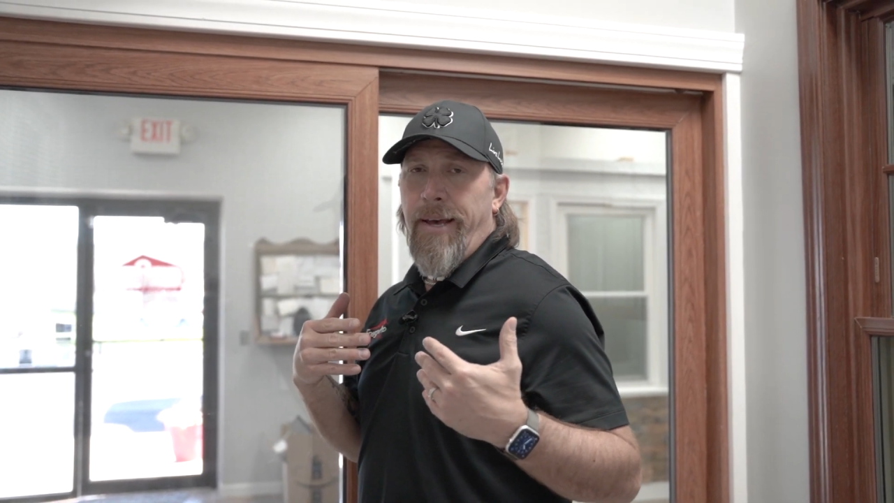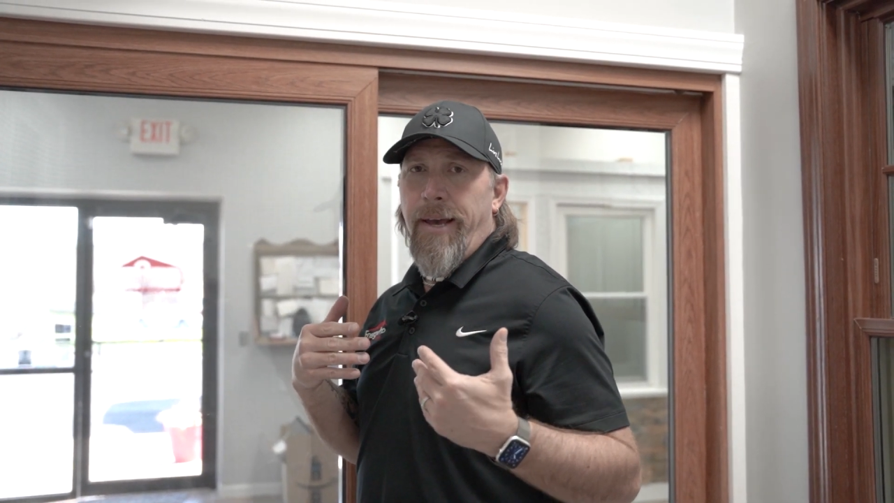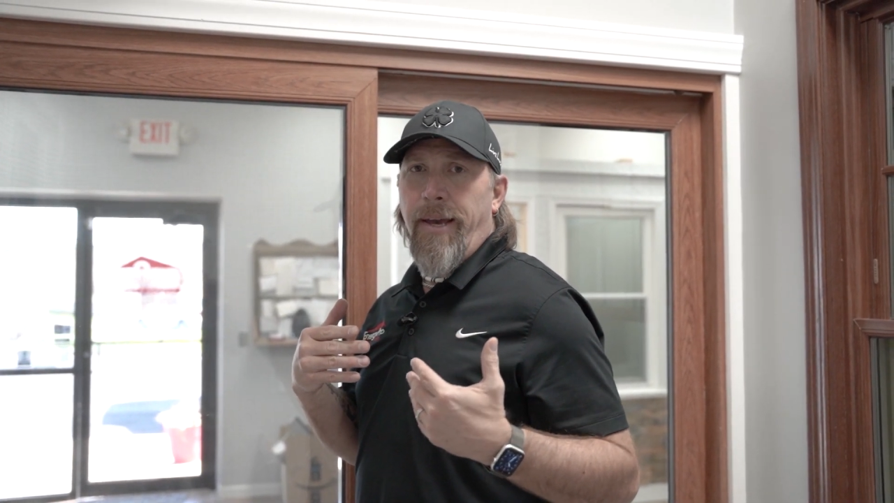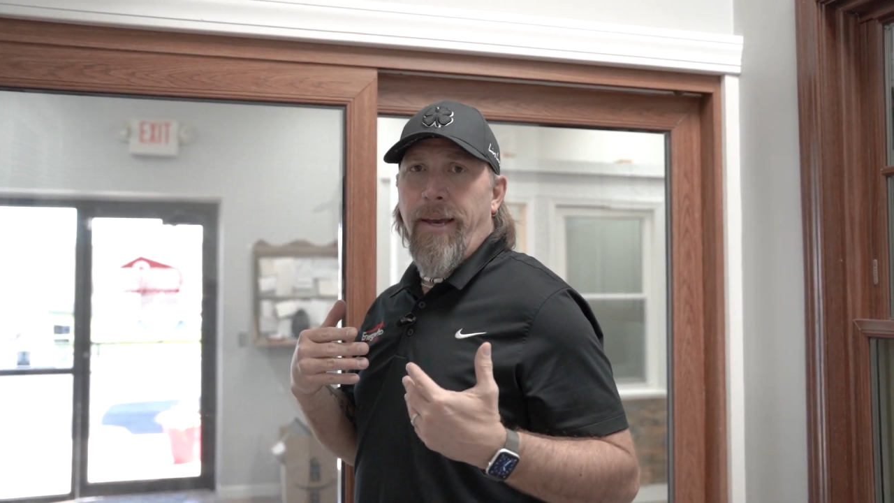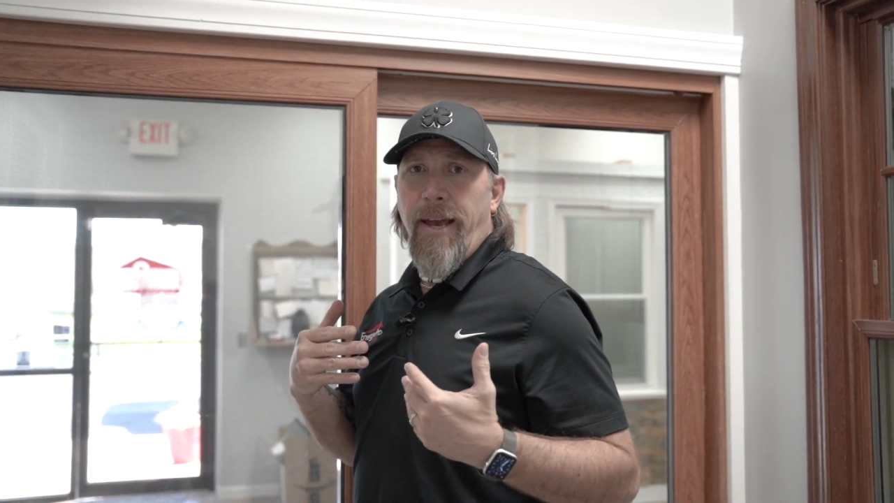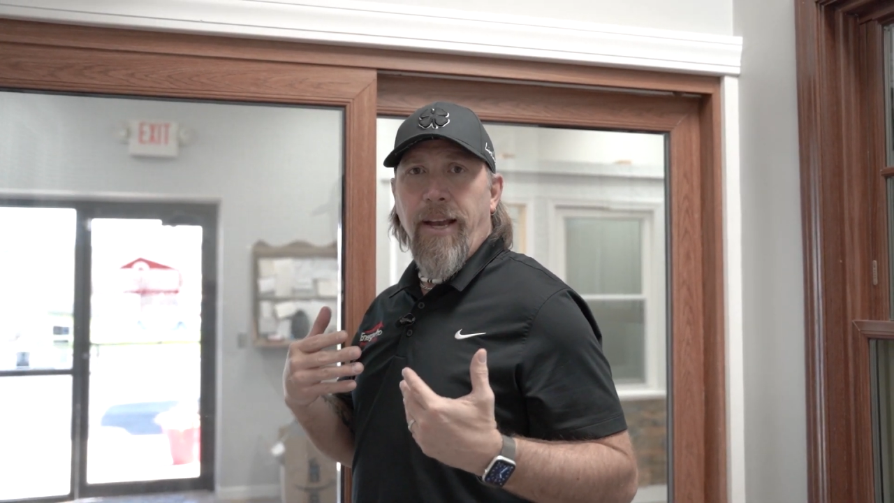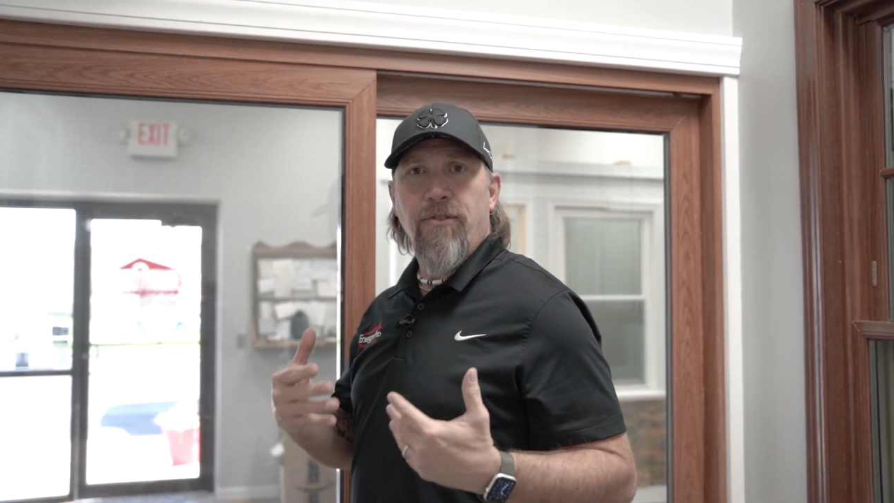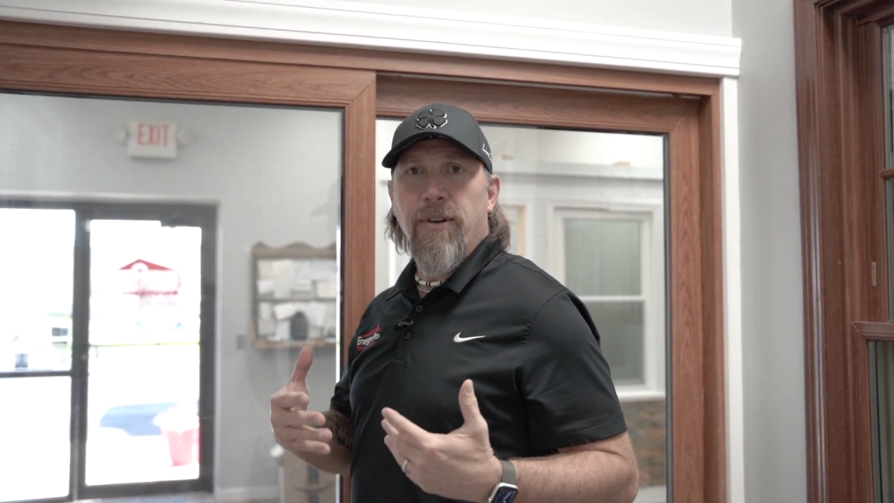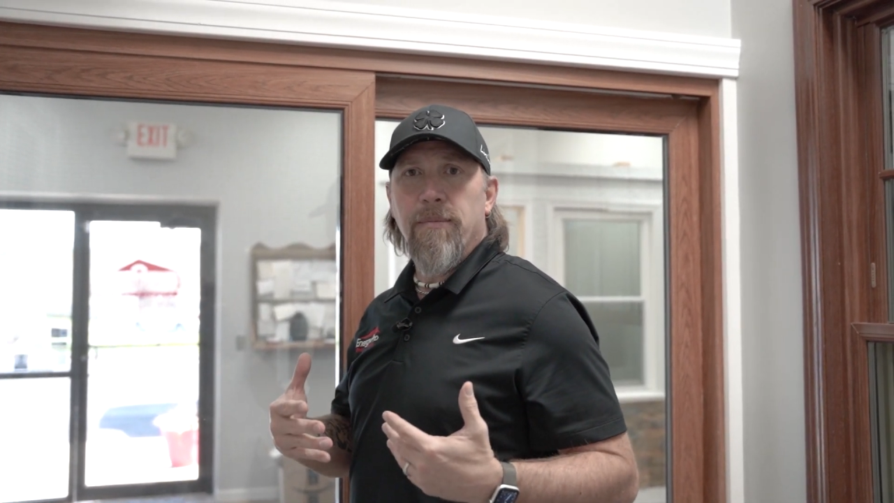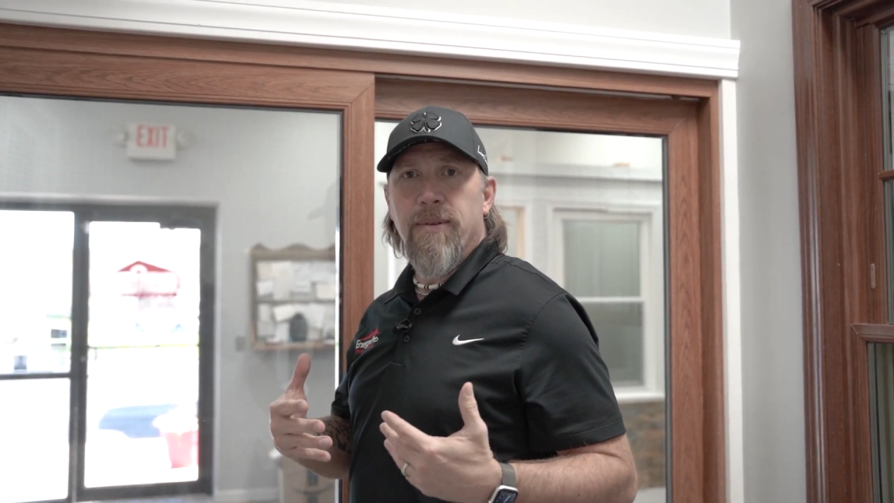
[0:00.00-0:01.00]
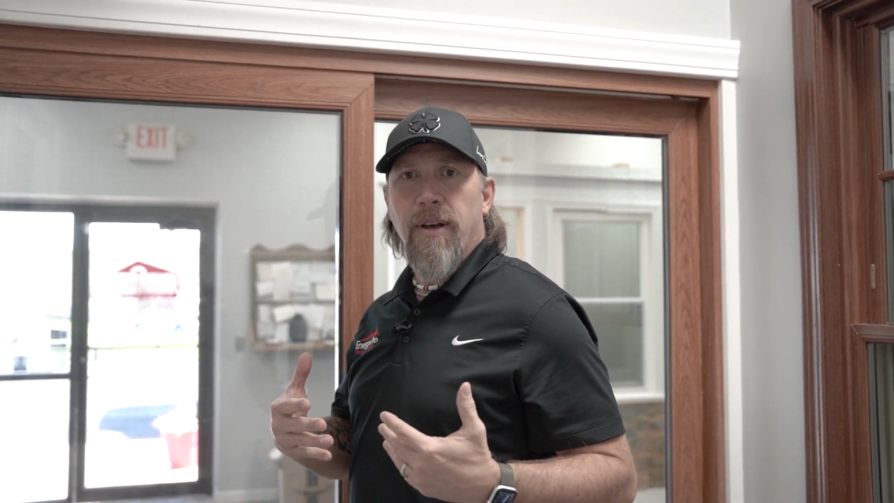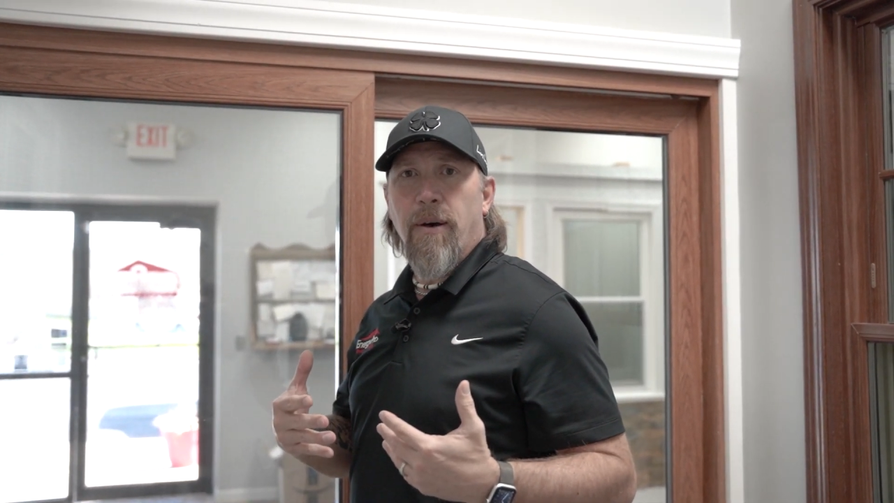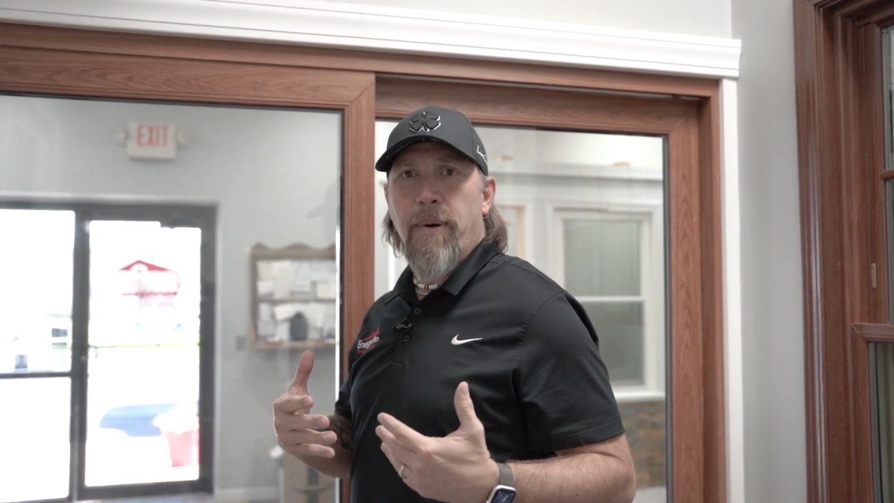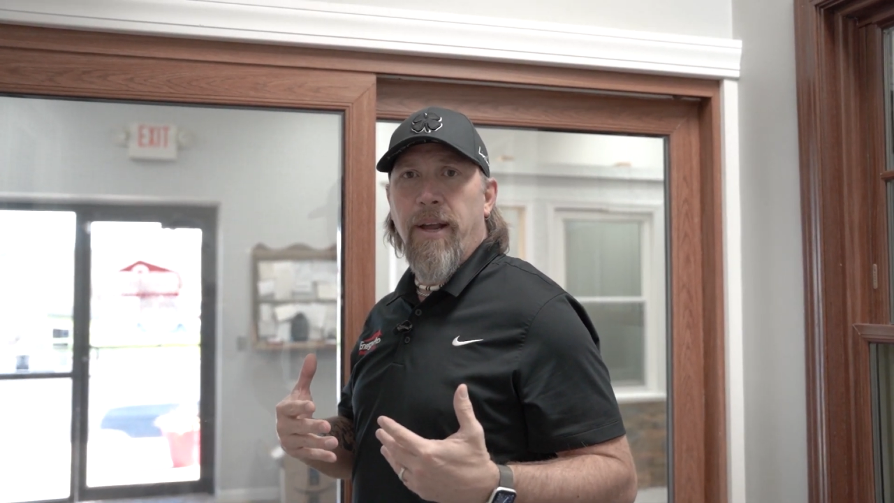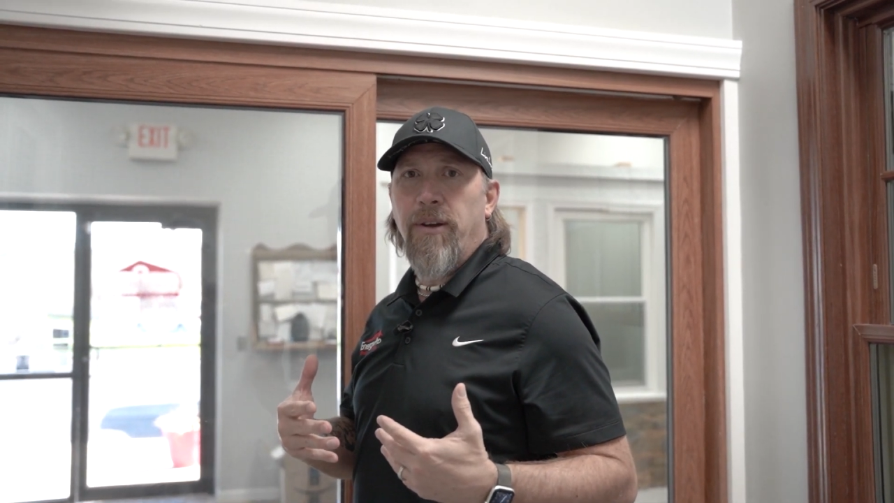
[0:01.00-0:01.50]
a atrium
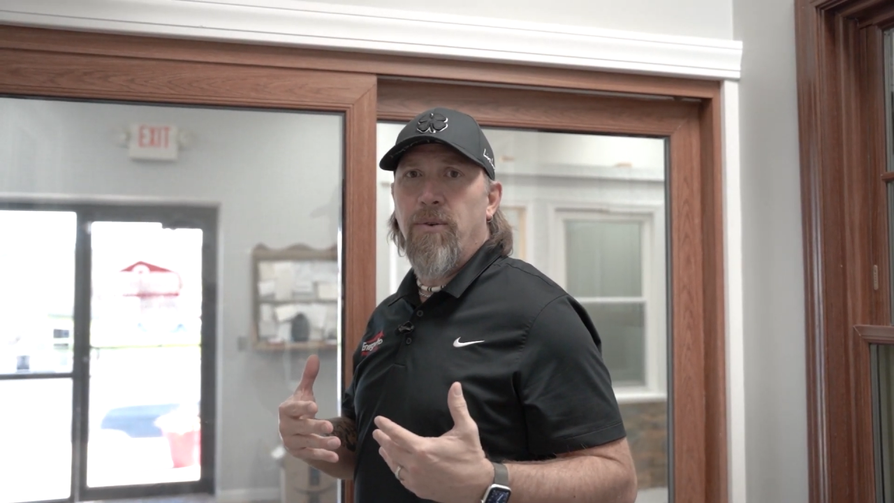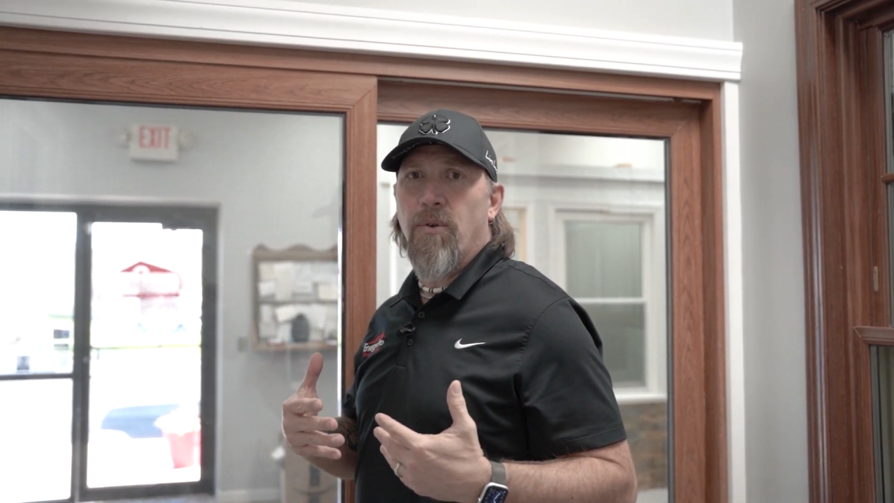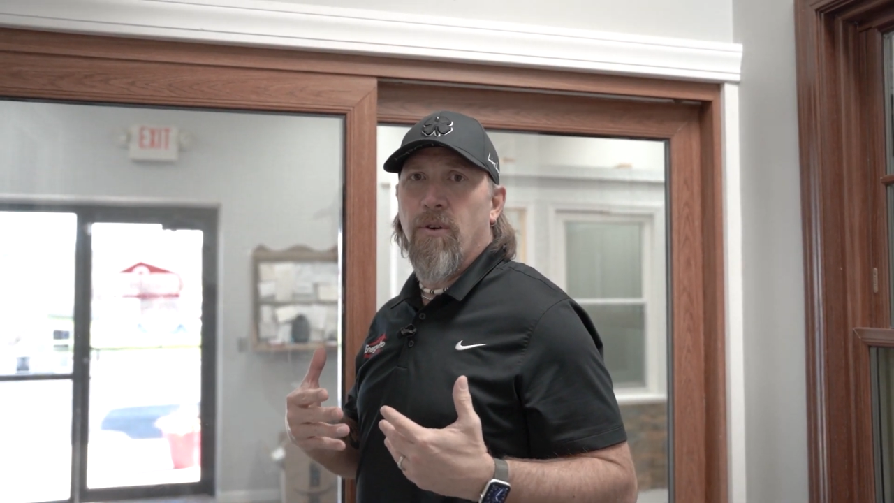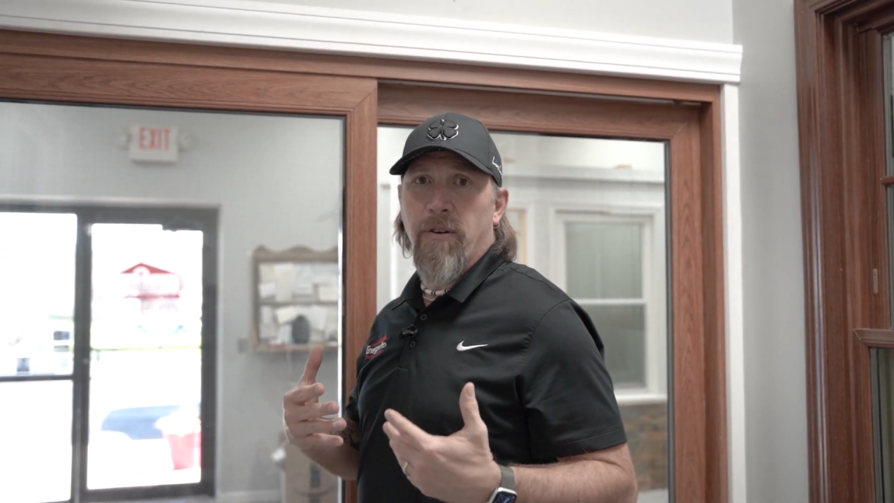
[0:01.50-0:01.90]
style patio door